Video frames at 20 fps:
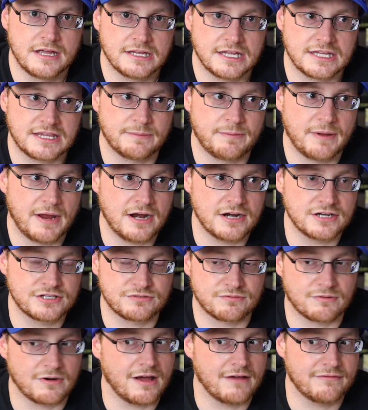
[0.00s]
Like the
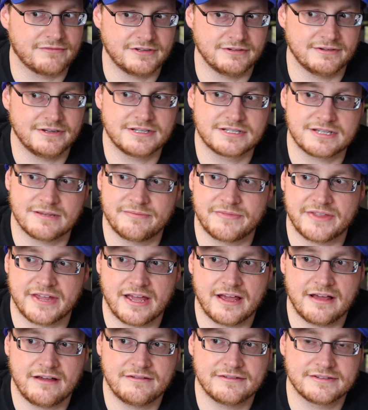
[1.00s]
parents were off doing
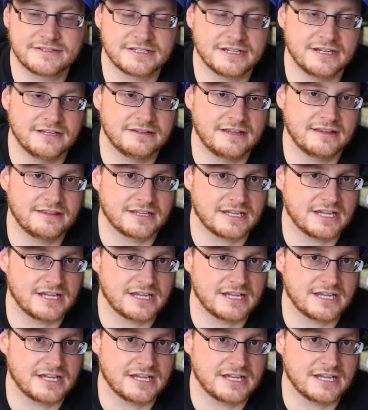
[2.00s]
something else, and then the